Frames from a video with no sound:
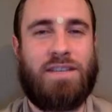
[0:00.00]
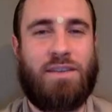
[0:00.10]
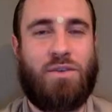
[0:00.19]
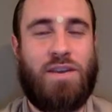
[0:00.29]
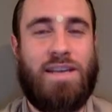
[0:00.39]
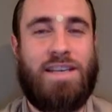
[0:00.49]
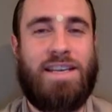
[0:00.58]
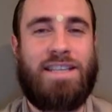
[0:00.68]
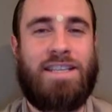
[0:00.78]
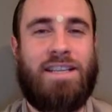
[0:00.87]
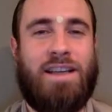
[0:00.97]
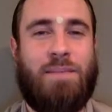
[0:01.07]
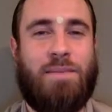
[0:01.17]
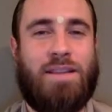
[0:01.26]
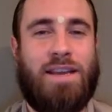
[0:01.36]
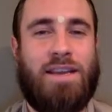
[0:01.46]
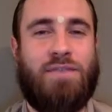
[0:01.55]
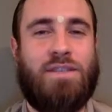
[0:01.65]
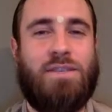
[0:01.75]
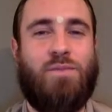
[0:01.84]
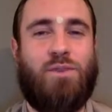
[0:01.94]
it had already tasted the amrita, it
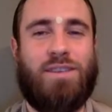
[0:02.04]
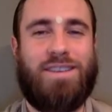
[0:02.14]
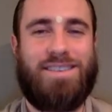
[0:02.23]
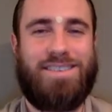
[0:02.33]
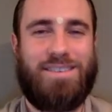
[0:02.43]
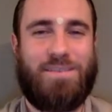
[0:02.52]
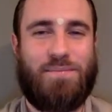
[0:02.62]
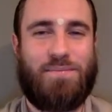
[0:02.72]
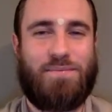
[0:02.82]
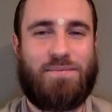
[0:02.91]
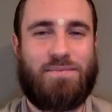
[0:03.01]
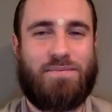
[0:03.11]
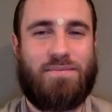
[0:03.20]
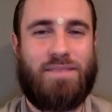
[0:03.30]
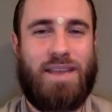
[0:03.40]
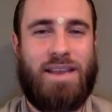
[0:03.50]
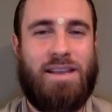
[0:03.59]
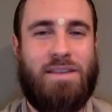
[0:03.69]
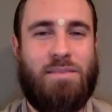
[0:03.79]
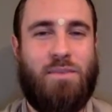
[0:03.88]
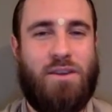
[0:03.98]
was immortal. And then
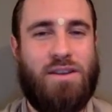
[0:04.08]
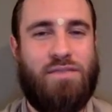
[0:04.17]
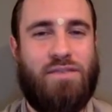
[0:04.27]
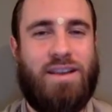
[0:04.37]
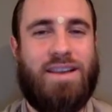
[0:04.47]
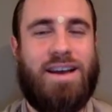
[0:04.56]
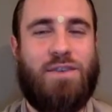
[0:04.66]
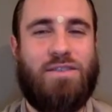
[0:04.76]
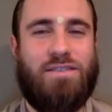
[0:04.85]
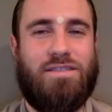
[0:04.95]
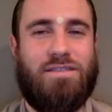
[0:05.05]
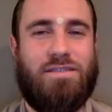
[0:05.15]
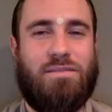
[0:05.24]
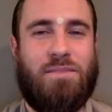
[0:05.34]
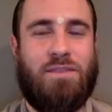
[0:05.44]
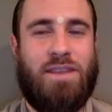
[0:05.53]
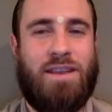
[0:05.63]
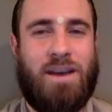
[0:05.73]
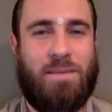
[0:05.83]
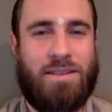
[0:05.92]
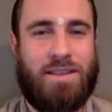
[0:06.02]
the body fell down, but when the
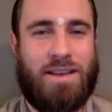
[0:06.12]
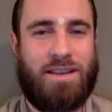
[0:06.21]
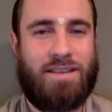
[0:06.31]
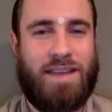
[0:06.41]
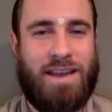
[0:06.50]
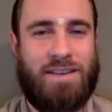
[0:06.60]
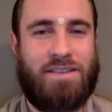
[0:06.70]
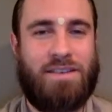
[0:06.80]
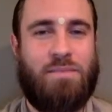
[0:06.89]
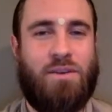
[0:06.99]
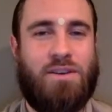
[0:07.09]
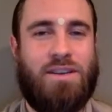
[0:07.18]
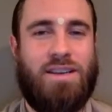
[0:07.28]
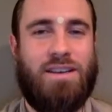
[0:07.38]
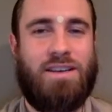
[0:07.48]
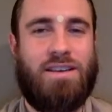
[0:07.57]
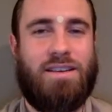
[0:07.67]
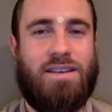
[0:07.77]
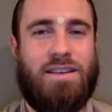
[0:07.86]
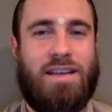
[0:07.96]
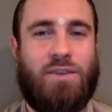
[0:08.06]
amrita entered that body,
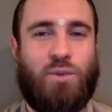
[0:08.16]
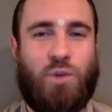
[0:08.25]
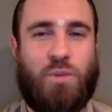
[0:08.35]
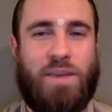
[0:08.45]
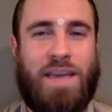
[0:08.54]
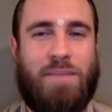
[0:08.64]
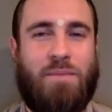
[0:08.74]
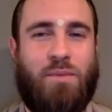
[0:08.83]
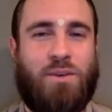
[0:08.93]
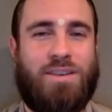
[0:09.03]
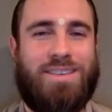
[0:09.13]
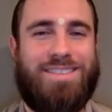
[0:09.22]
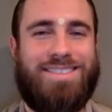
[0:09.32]
that also became immortal.